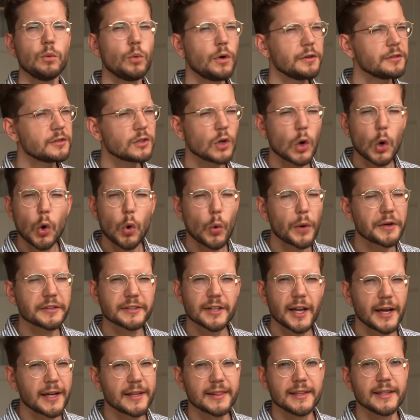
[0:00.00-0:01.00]
it wasn't
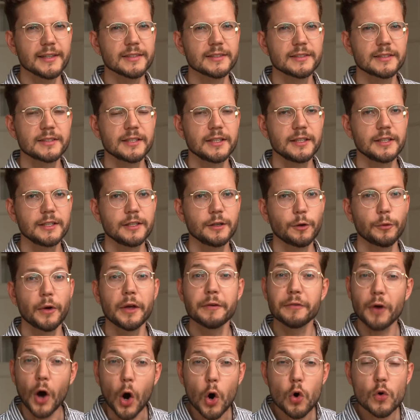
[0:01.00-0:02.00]
always like this.
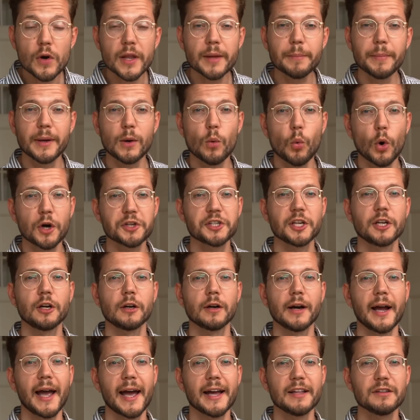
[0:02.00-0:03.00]
We've only been washing
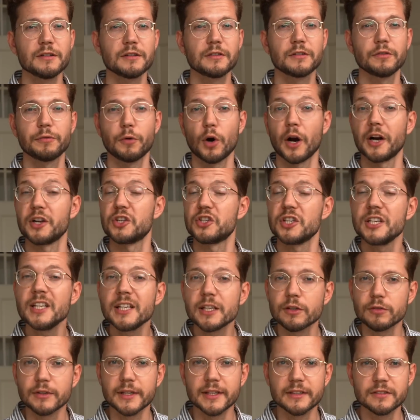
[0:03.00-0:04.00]
our hands for
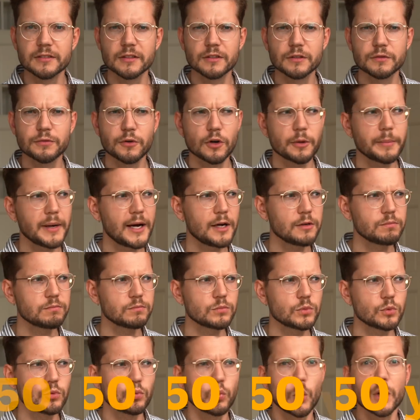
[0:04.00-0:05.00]
hygienic reasons for
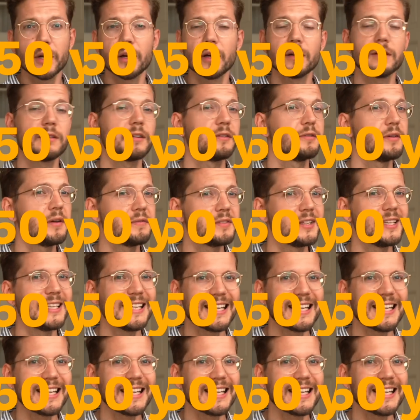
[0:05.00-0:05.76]
about 150